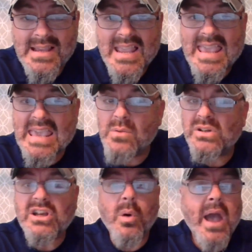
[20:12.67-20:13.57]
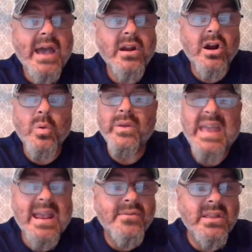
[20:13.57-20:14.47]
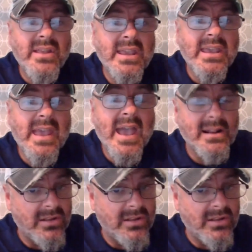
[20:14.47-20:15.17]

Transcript: he would go at her with everything he had.